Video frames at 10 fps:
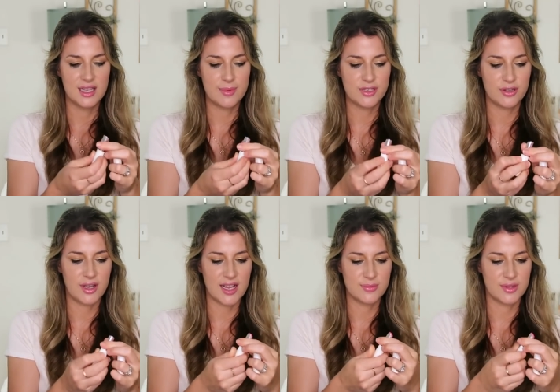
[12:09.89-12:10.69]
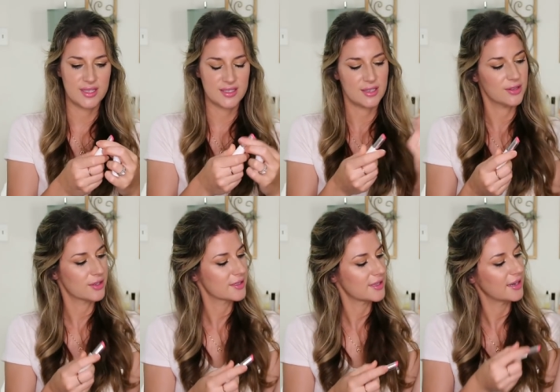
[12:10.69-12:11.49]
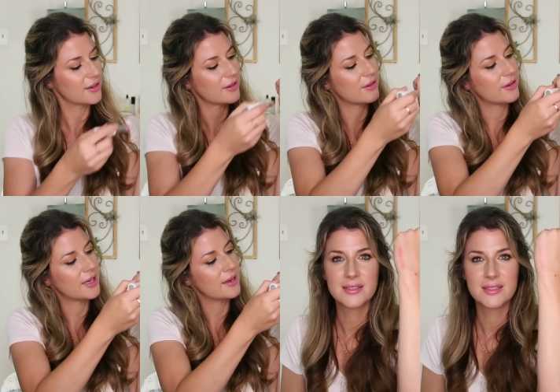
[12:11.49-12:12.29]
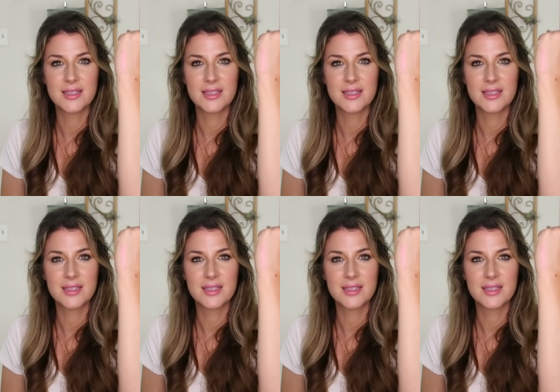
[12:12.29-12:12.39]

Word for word: let me show you guys what this looks like on